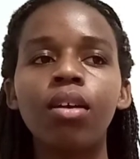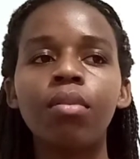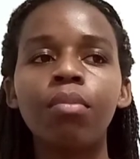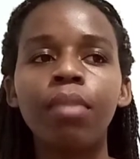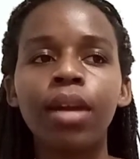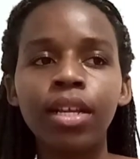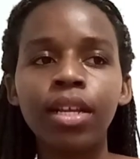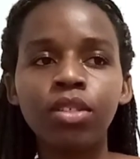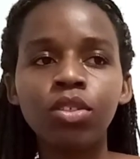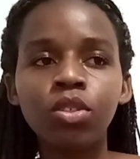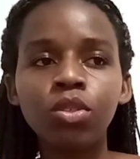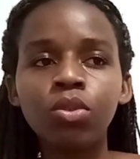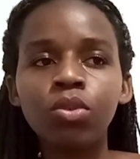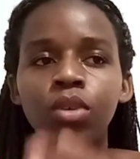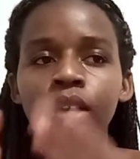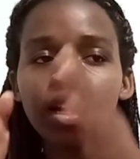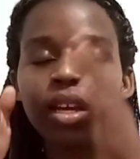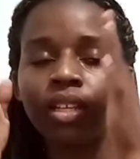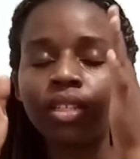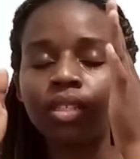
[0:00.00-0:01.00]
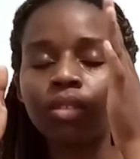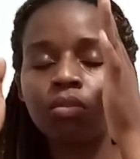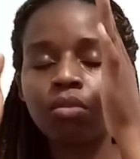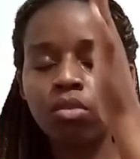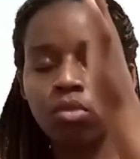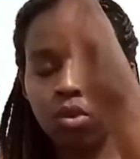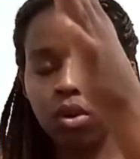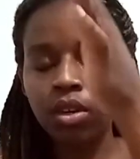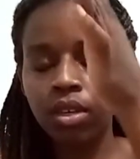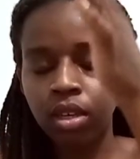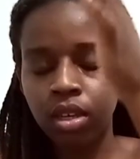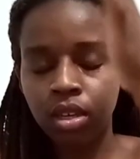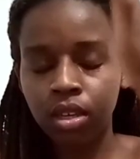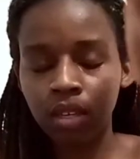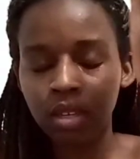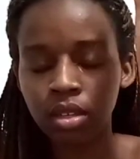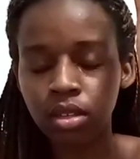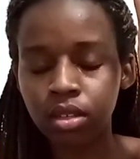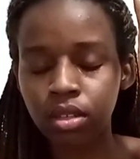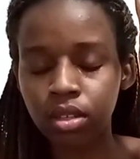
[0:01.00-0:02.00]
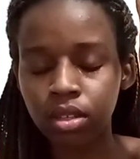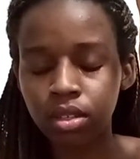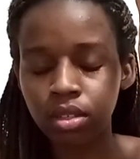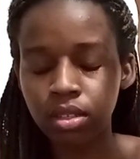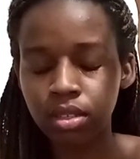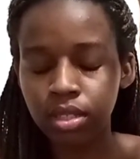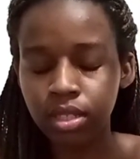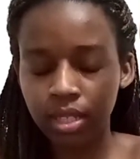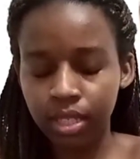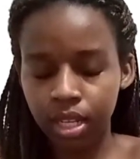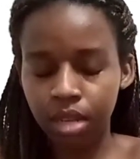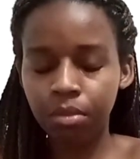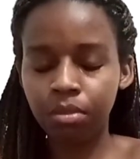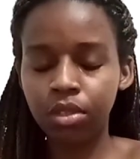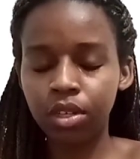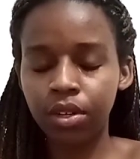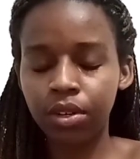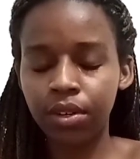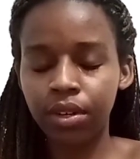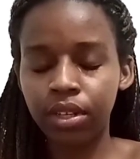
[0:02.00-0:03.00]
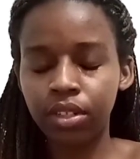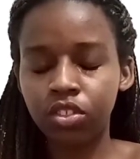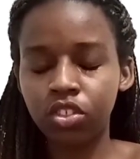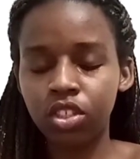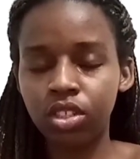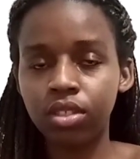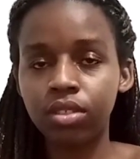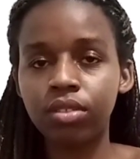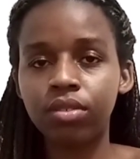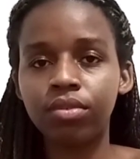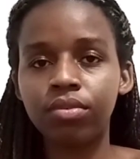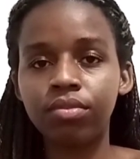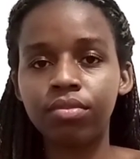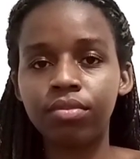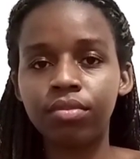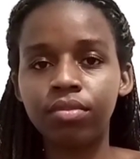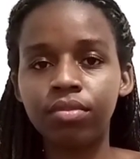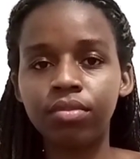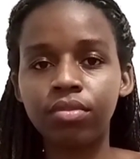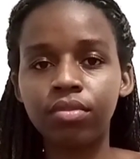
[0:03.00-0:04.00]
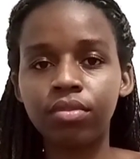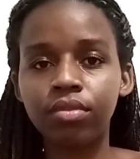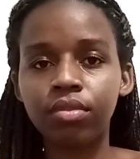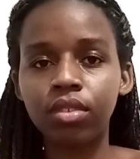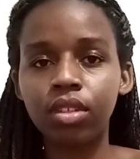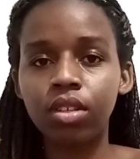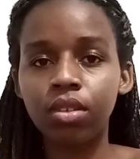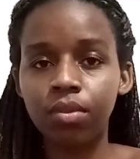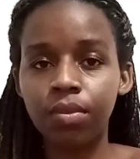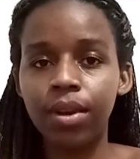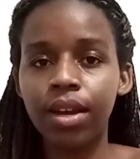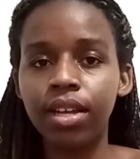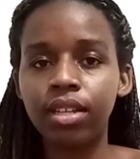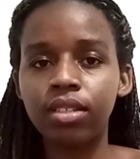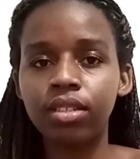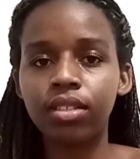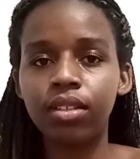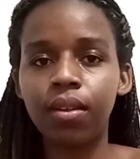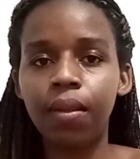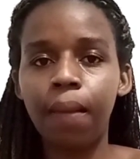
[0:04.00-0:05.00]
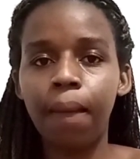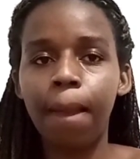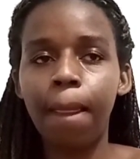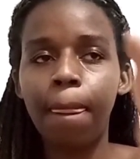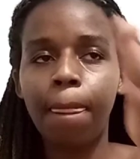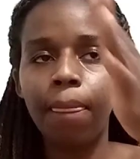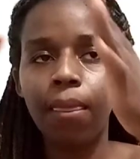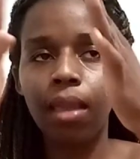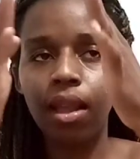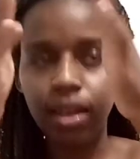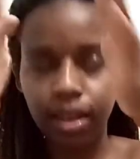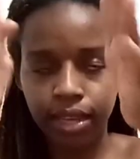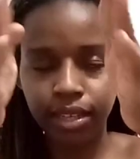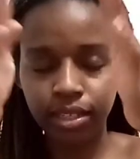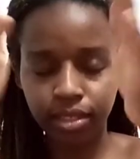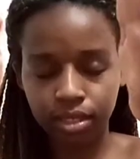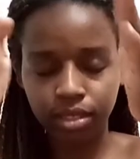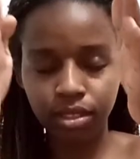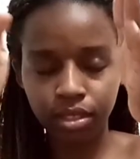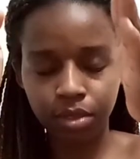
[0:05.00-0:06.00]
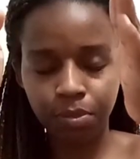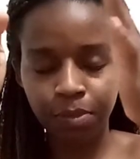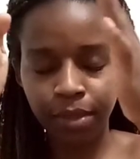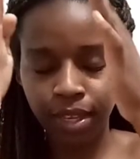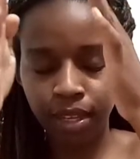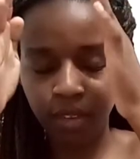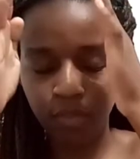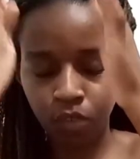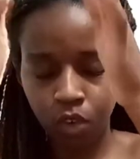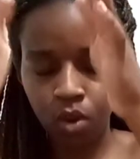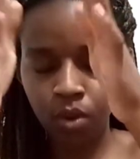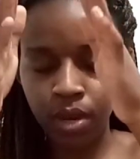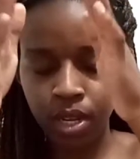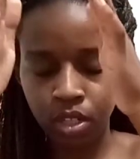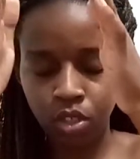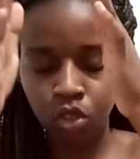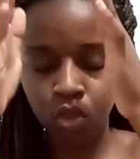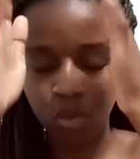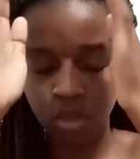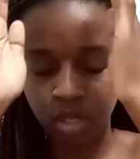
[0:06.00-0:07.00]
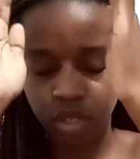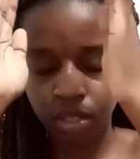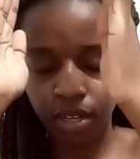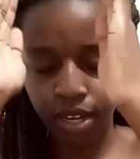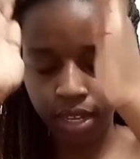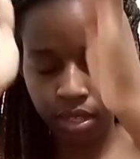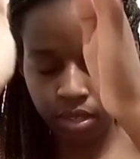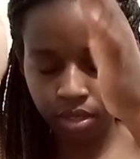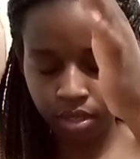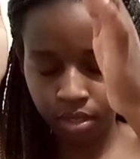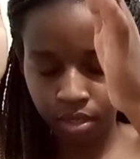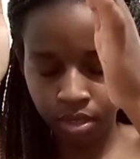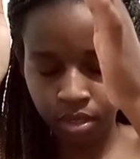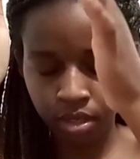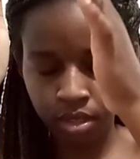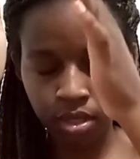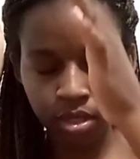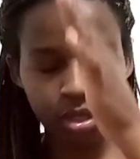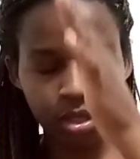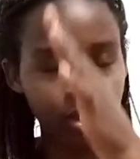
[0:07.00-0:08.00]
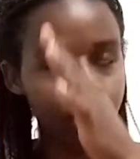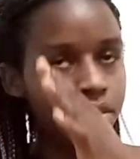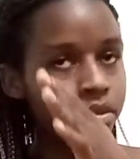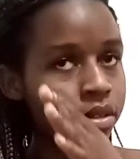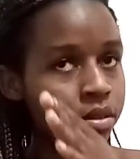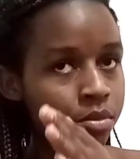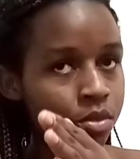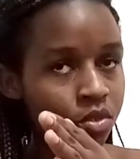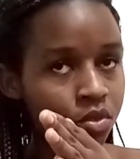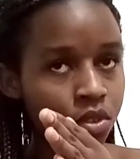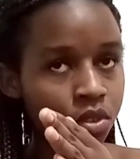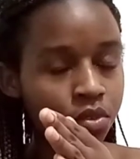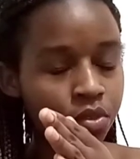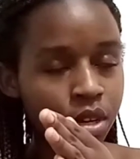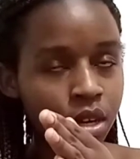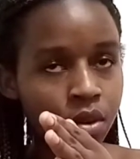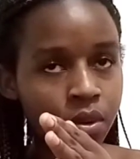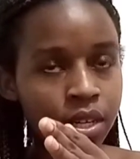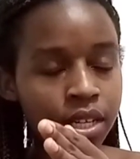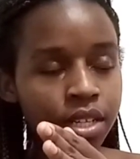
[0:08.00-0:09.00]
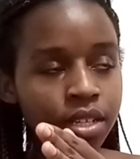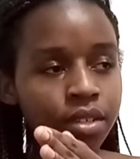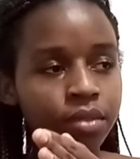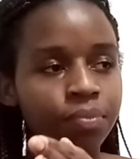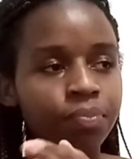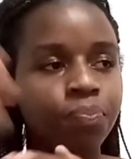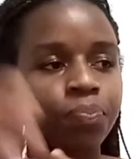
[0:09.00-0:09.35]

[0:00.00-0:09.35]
Mind you, I'm going to be walking in the same direction. Right. Like, speaking forward, talking, like, we moving forward.